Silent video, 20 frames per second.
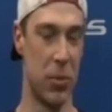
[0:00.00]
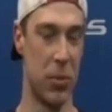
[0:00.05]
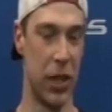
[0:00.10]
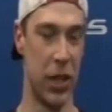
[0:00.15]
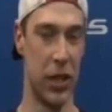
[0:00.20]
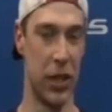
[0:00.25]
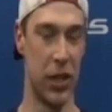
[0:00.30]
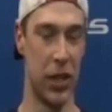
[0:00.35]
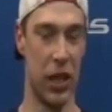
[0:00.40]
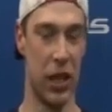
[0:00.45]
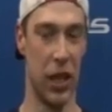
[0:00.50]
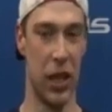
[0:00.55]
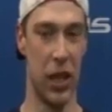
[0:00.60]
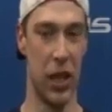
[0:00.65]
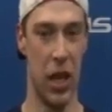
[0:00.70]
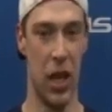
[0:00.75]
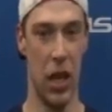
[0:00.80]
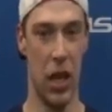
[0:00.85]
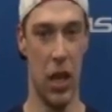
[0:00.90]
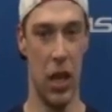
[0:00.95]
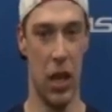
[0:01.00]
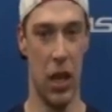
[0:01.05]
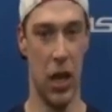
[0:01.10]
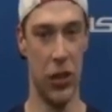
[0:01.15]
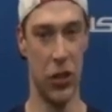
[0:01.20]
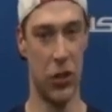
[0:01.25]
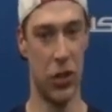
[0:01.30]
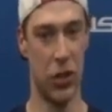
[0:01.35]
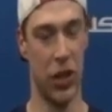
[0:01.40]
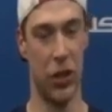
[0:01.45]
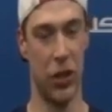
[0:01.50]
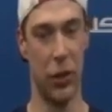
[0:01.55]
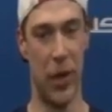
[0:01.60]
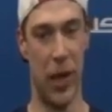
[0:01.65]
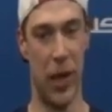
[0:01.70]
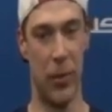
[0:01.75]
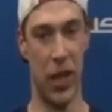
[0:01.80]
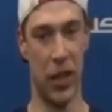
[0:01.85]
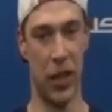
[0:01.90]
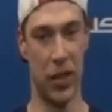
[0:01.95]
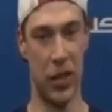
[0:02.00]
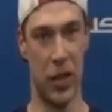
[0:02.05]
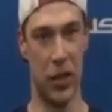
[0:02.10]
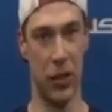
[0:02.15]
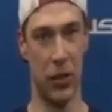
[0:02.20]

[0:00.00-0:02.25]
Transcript: but I just try to do my best